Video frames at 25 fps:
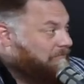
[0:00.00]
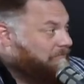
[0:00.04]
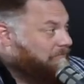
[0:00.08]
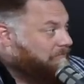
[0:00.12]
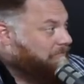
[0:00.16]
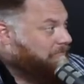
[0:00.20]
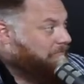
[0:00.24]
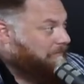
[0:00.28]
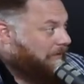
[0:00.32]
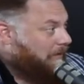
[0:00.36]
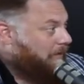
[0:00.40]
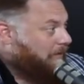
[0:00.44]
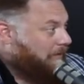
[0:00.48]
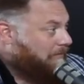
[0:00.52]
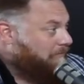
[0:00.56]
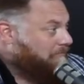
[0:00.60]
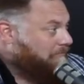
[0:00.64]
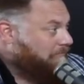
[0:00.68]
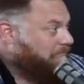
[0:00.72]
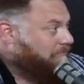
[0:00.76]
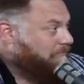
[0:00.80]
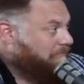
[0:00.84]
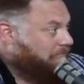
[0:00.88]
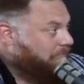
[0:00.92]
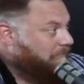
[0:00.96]
yeah, Yeah.
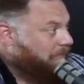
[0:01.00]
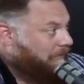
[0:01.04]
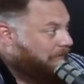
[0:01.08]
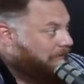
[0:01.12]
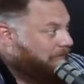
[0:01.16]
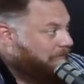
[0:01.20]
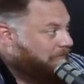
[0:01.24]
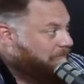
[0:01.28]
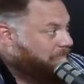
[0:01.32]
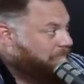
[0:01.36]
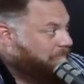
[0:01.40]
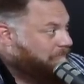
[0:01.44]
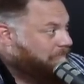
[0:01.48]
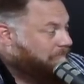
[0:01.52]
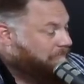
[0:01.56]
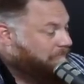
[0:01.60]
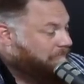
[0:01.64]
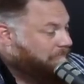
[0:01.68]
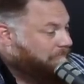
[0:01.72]
exactly. Yeah. Right. But then